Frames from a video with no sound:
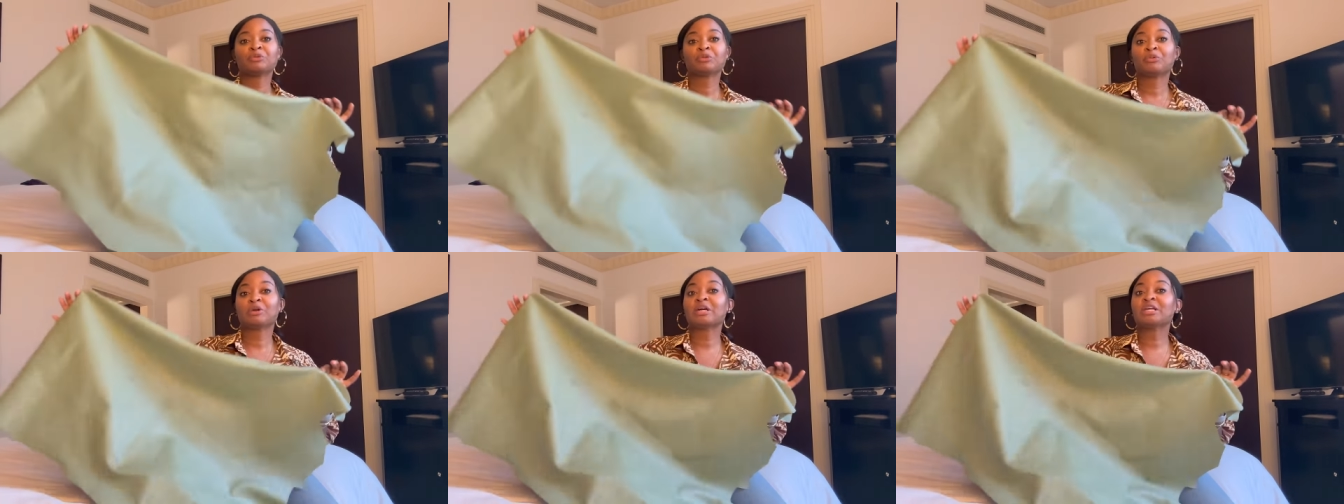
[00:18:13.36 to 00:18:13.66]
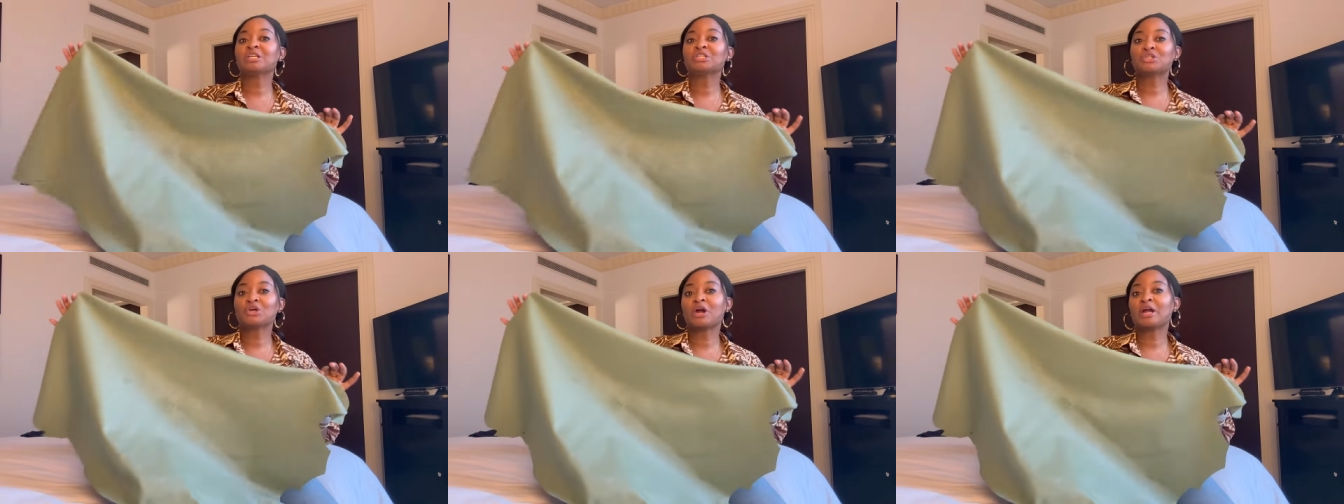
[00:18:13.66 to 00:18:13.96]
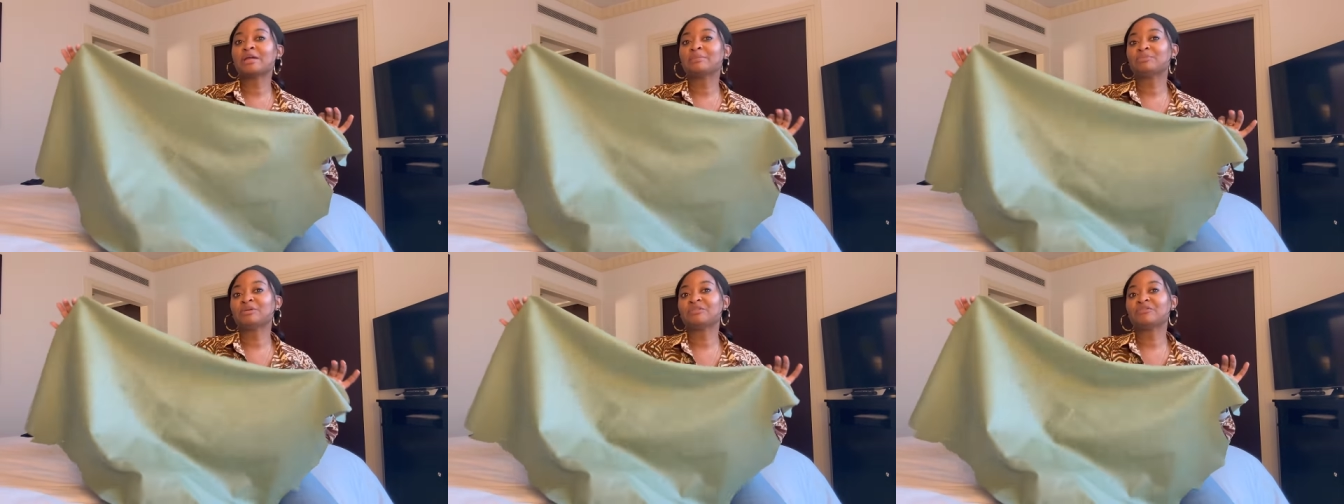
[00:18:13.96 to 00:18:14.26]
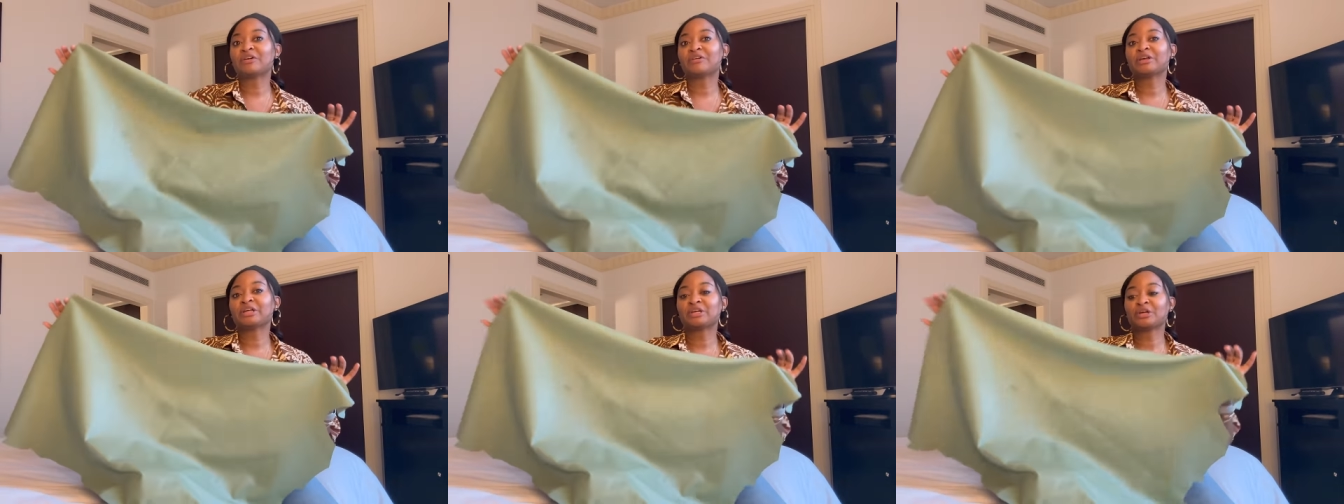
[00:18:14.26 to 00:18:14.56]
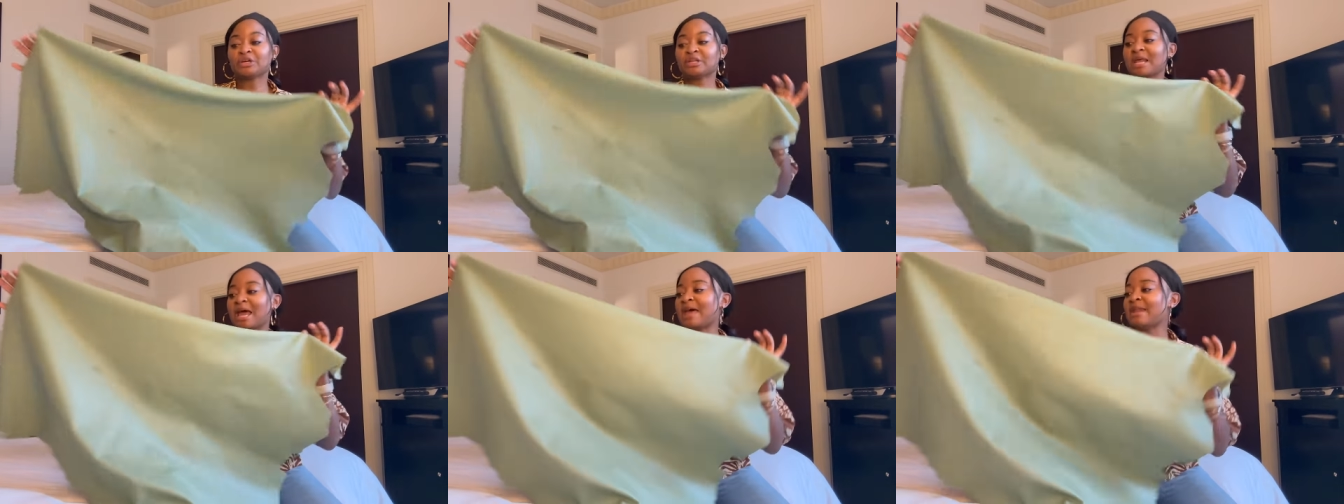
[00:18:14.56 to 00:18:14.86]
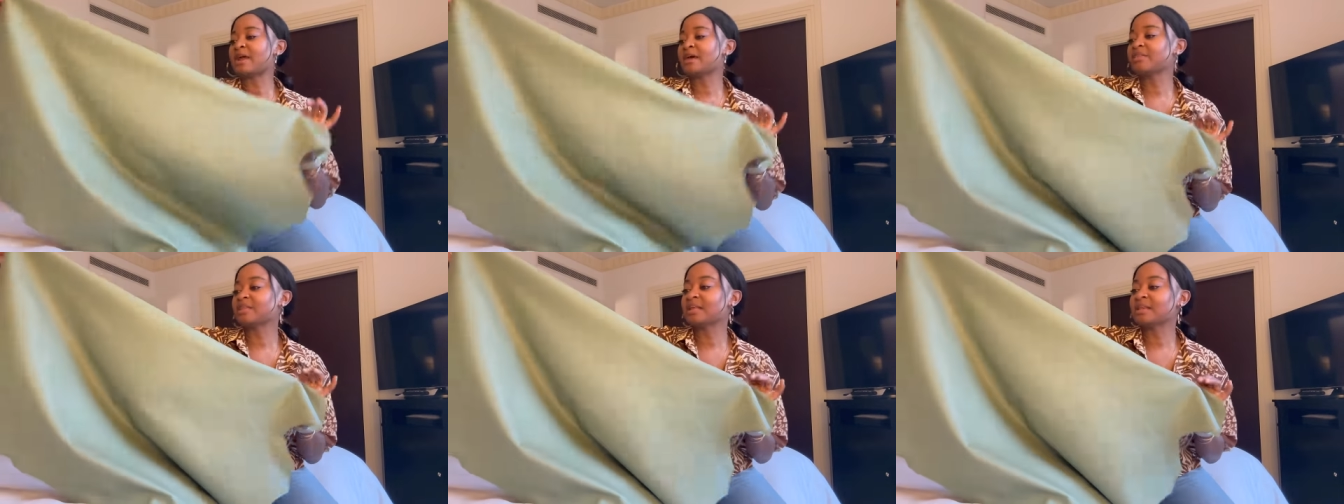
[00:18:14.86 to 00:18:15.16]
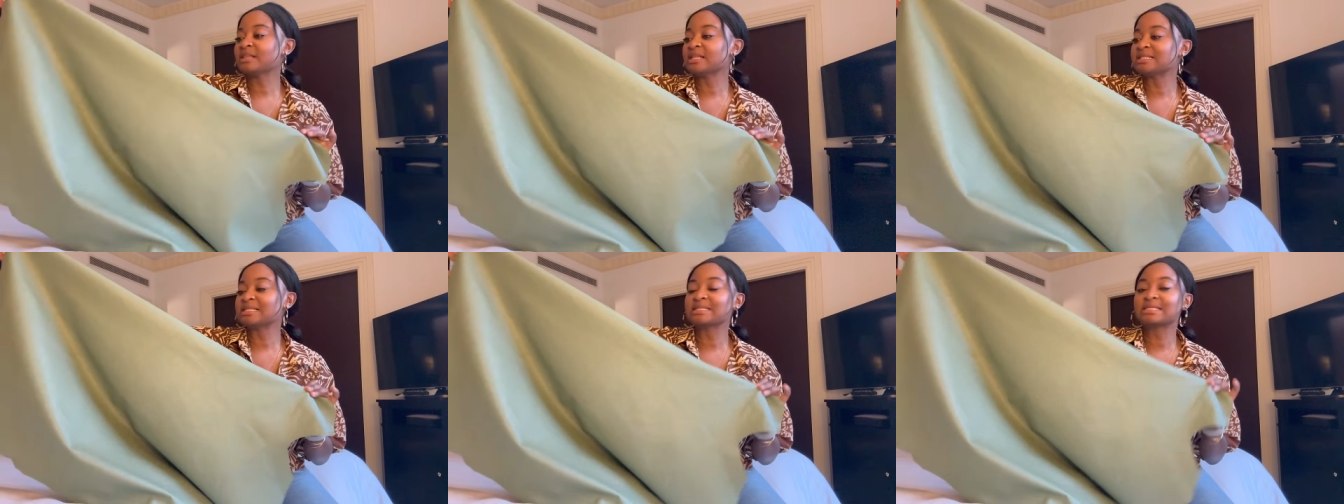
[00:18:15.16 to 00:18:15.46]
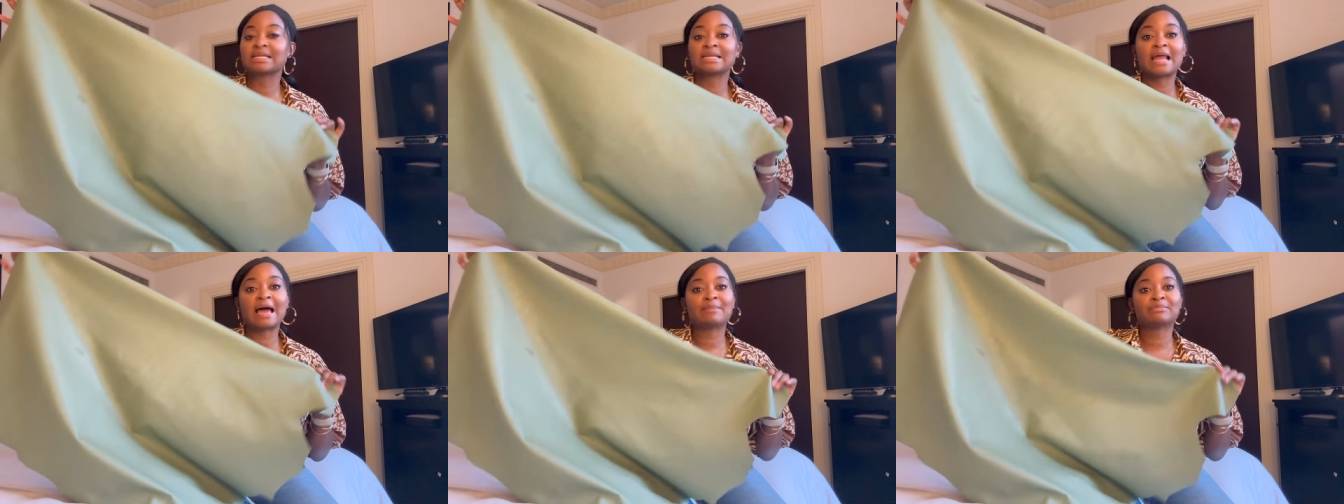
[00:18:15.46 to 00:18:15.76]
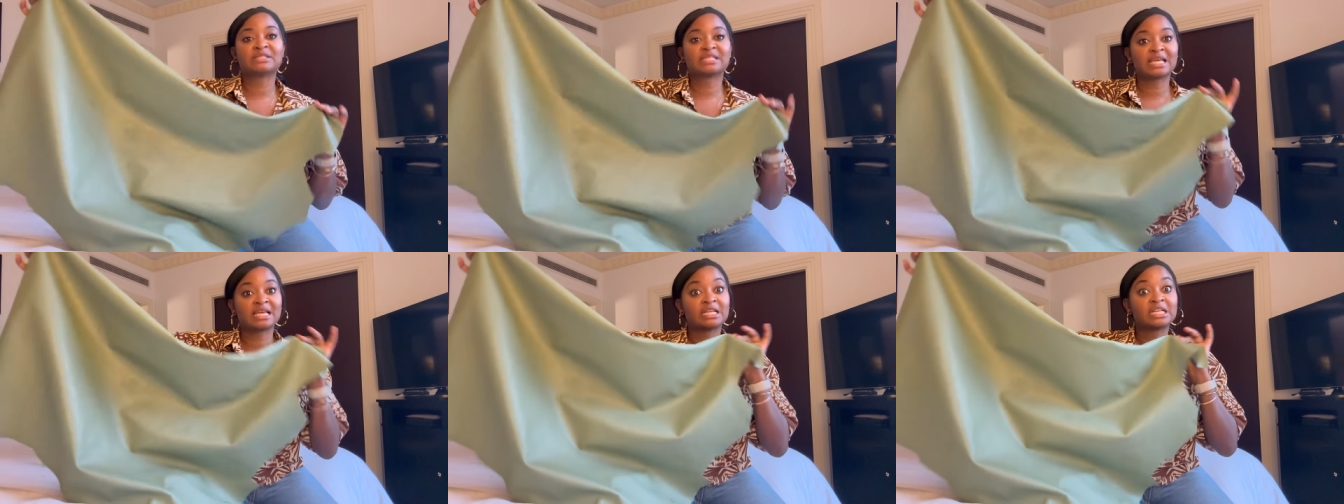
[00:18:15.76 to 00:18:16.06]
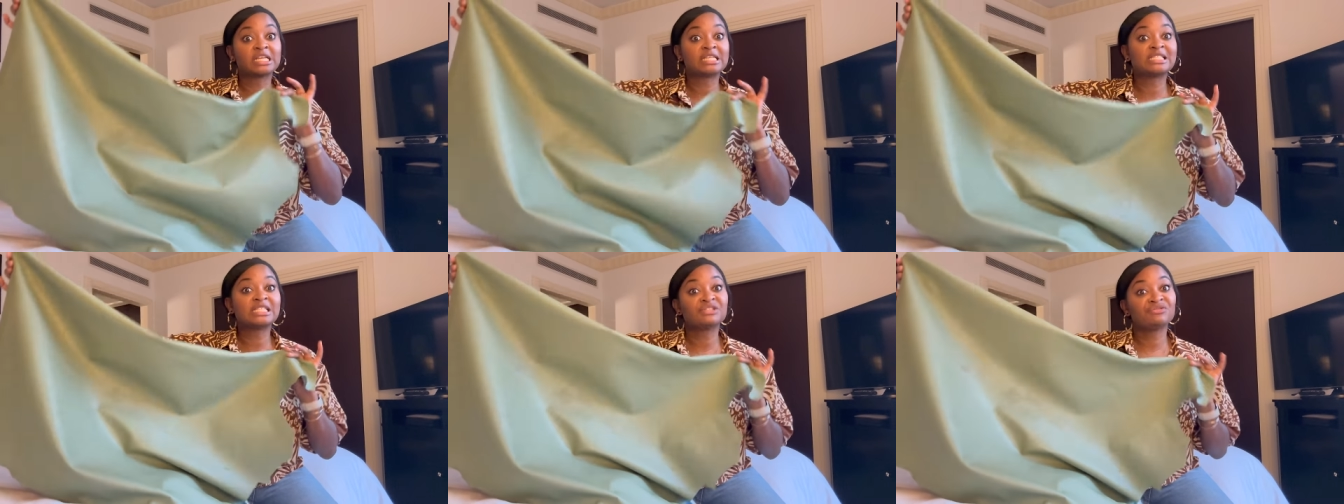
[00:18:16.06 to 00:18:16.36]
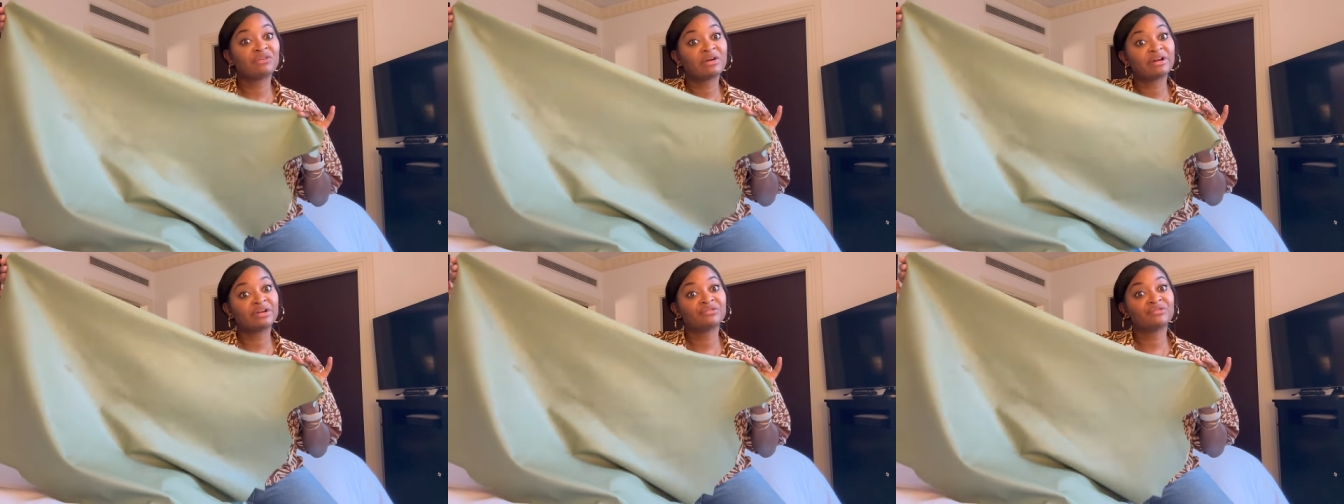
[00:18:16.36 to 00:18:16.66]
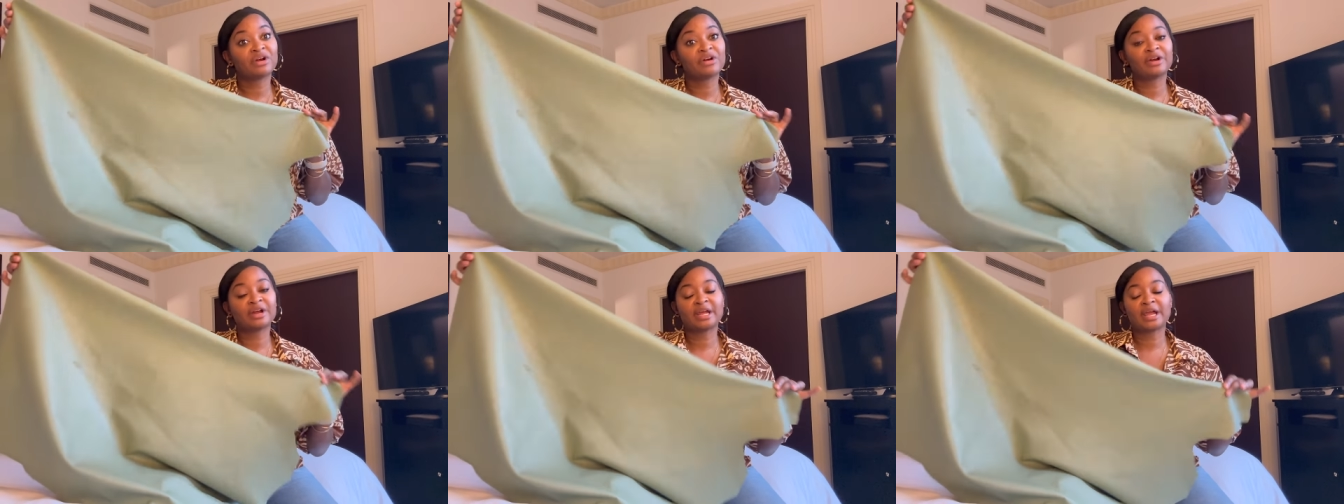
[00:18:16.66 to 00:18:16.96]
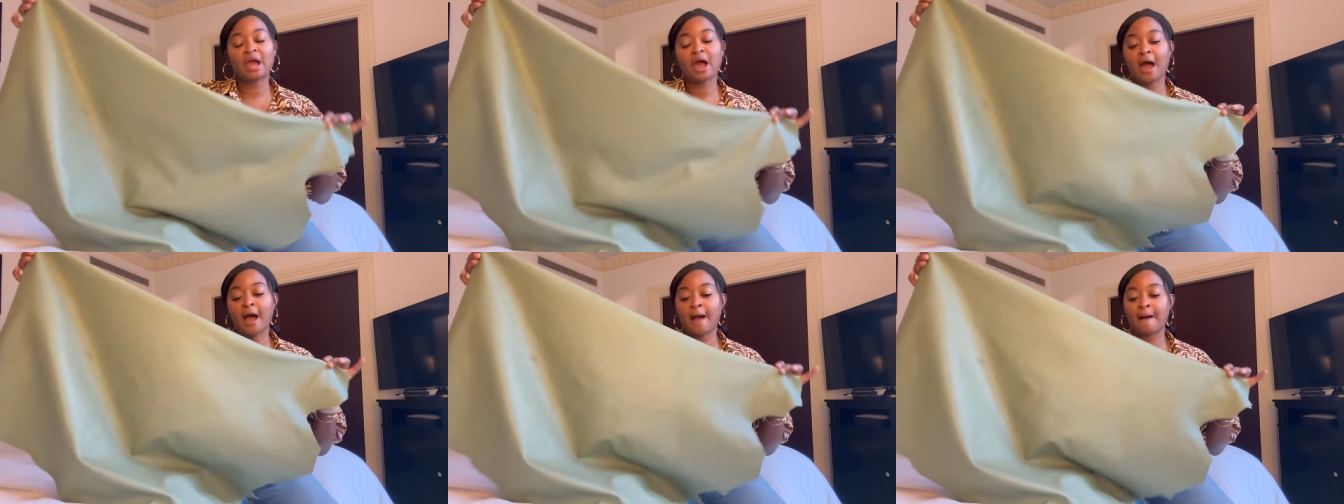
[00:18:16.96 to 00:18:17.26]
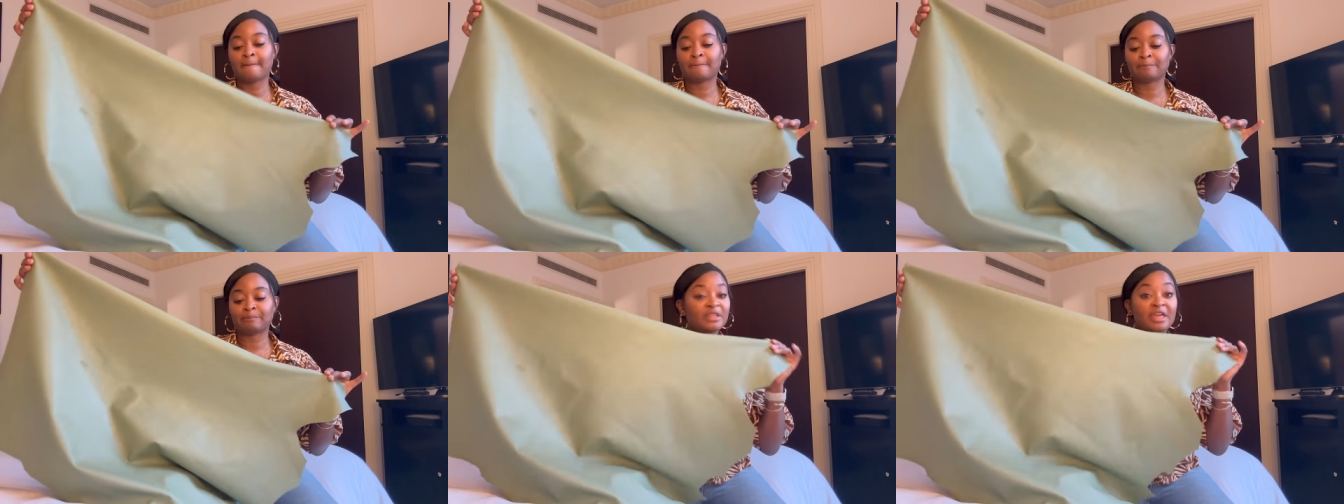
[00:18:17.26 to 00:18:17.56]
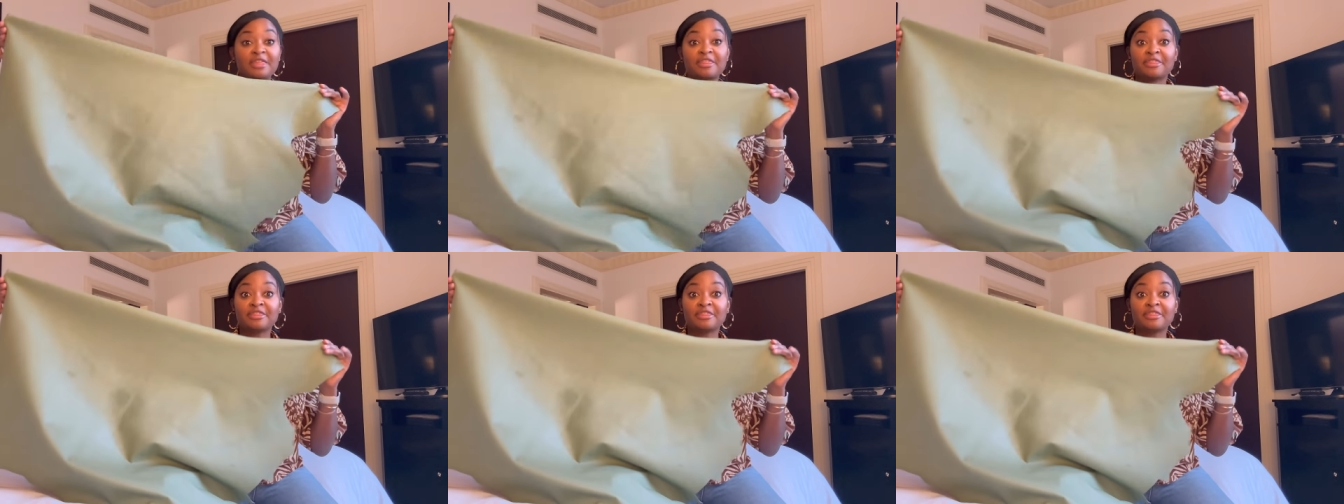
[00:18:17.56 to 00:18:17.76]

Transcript: we're gonna try and be very good. And I think this is a lambskin because it's very, very um,